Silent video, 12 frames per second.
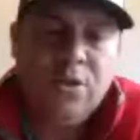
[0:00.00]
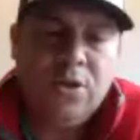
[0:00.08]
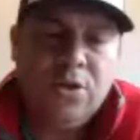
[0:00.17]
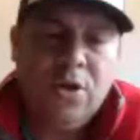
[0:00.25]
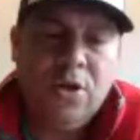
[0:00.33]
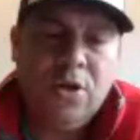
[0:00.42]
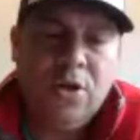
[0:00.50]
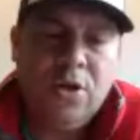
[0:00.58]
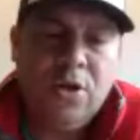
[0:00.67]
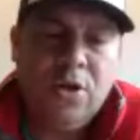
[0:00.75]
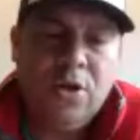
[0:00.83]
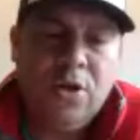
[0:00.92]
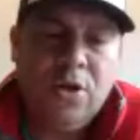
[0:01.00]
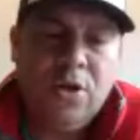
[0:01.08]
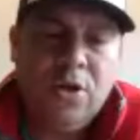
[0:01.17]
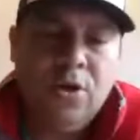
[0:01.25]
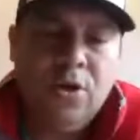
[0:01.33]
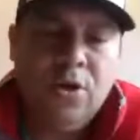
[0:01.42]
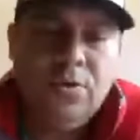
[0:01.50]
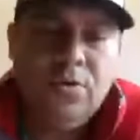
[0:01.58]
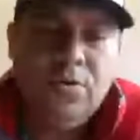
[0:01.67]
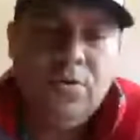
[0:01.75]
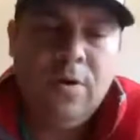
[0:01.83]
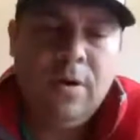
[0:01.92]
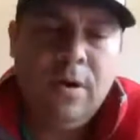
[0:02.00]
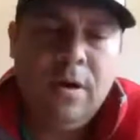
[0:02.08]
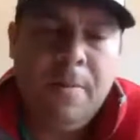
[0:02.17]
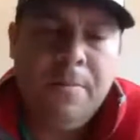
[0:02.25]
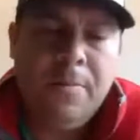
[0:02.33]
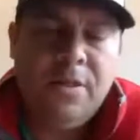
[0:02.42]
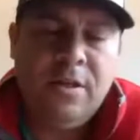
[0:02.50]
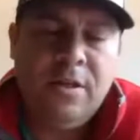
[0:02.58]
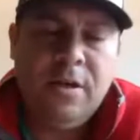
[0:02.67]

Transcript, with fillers: go to Bithynia.